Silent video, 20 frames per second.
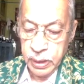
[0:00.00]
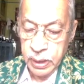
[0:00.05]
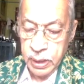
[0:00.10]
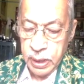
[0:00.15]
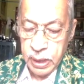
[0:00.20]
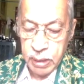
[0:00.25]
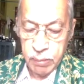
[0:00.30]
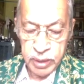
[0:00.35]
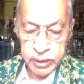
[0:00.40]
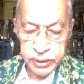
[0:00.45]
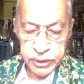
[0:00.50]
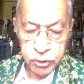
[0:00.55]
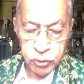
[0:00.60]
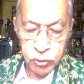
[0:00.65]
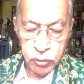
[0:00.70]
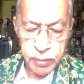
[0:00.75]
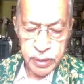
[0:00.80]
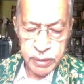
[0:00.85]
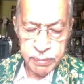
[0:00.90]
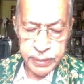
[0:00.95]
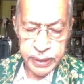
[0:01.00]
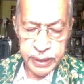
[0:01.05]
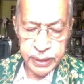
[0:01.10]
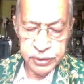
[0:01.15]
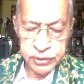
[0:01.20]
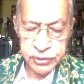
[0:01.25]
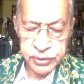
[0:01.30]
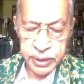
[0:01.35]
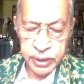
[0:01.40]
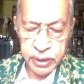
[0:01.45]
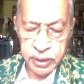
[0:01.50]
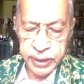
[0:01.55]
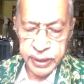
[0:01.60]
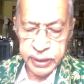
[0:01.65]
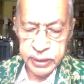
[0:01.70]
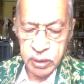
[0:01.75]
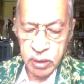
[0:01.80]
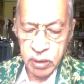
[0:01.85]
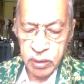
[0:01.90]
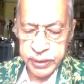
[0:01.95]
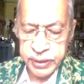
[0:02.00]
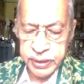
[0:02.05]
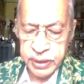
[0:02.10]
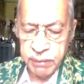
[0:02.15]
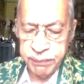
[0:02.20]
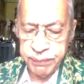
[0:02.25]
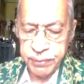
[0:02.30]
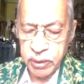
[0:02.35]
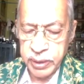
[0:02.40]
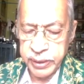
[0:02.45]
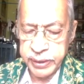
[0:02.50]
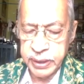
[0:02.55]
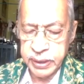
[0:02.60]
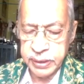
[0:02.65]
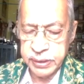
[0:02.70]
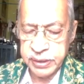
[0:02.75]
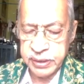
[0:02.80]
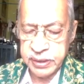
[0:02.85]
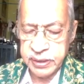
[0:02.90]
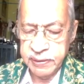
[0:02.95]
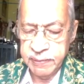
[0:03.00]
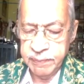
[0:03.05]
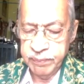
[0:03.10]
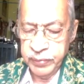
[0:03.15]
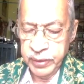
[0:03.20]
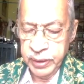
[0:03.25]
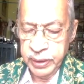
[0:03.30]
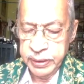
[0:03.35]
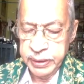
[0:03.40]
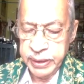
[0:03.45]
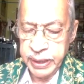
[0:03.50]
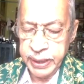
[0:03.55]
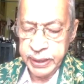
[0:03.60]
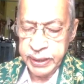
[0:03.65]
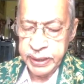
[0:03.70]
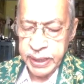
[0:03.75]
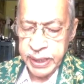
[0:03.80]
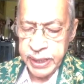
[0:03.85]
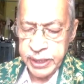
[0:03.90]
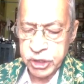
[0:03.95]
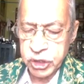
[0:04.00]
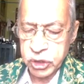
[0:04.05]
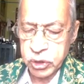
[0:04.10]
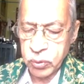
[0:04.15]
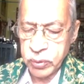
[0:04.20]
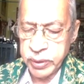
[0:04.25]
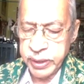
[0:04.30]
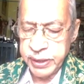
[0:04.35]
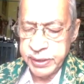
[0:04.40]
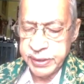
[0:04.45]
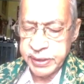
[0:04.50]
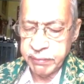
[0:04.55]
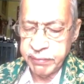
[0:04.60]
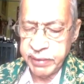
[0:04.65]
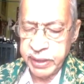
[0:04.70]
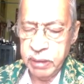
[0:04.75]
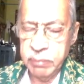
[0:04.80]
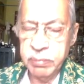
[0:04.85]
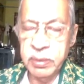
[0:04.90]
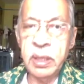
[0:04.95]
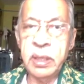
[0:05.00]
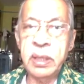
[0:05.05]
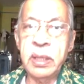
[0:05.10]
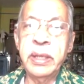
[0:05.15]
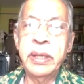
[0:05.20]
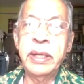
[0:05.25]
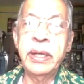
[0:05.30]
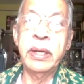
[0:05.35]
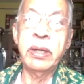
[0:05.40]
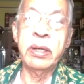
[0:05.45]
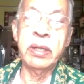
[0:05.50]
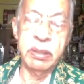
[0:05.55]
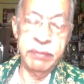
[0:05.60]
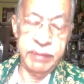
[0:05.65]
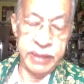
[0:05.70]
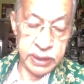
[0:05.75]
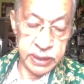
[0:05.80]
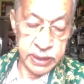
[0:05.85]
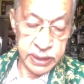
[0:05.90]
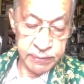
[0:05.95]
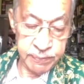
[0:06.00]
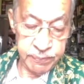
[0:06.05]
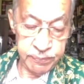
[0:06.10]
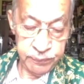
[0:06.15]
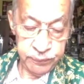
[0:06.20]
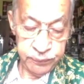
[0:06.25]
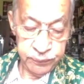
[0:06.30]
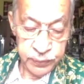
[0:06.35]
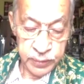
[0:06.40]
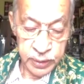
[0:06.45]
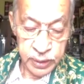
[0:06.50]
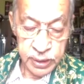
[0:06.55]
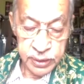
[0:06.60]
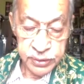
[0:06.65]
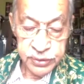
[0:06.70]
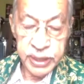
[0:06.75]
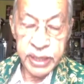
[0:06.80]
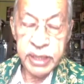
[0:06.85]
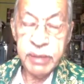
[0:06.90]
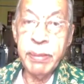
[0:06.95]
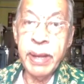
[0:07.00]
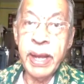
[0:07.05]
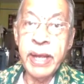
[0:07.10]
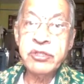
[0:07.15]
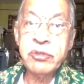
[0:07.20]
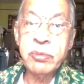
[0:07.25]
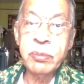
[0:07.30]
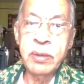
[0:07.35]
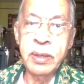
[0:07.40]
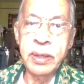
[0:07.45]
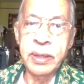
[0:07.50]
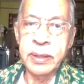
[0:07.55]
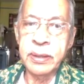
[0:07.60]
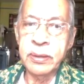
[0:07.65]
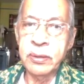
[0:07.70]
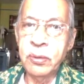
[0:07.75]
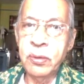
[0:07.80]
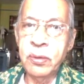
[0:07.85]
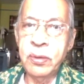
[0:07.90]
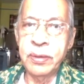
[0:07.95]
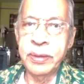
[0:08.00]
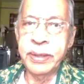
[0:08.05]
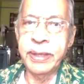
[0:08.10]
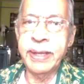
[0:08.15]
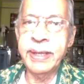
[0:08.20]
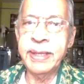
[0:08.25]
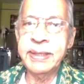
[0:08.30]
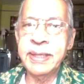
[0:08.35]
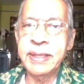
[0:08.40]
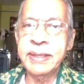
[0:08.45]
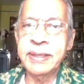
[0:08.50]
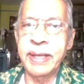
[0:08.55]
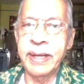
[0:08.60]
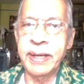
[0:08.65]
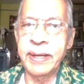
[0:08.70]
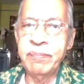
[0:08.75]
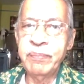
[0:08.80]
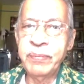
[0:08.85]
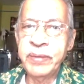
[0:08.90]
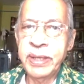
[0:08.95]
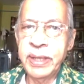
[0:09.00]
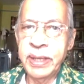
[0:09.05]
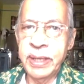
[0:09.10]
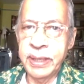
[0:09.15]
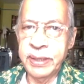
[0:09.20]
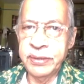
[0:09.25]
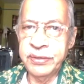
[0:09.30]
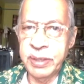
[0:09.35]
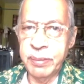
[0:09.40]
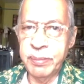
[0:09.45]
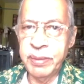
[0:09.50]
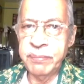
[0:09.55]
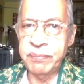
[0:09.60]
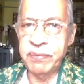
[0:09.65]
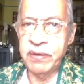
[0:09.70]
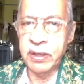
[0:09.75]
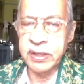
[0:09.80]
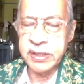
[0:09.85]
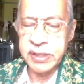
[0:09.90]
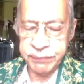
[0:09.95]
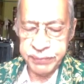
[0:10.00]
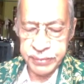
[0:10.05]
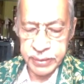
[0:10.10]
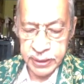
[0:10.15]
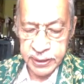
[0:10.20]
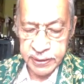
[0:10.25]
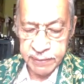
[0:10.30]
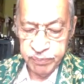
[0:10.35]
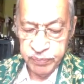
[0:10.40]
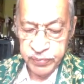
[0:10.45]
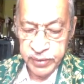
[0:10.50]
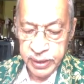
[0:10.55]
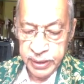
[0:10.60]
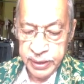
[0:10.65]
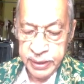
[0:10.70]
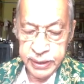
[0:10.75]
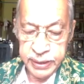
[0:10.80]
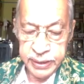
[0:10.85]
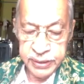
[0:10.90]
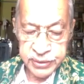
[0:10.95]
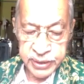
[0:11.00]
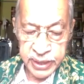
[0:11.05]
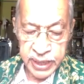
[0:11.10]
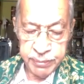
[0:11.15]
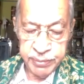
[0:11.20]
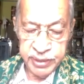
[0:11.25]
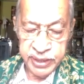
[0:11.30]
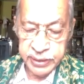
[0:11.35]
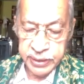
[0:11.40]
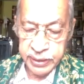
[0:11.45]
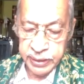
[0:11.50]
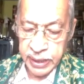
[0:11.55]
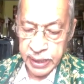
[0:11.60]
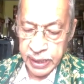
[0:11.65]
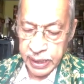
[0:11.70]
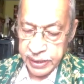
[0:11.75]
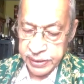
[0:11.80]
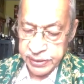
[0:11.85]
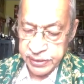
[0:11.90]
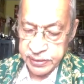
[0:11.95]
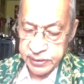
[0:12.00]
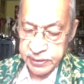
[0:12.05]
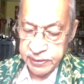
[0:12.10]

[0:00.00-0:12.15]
Among the human beings regarding the origin of Aryans, the entire story is available in Rigveda, said Max Muller, no, none other than a German philosopher. He described it as